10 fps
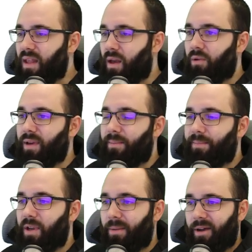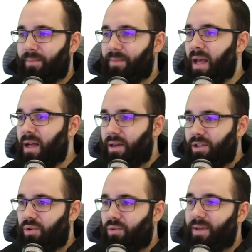Okay, there we go.
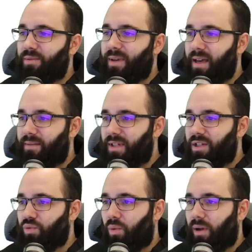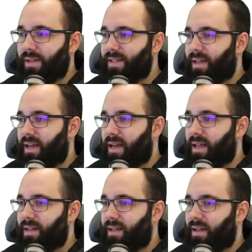So once we have these walls,
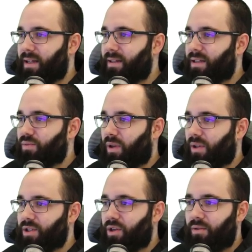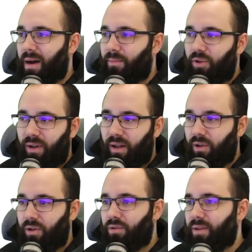and uh, these walls go up to level
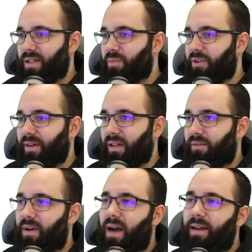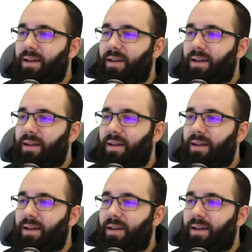two, that's perfectly fine.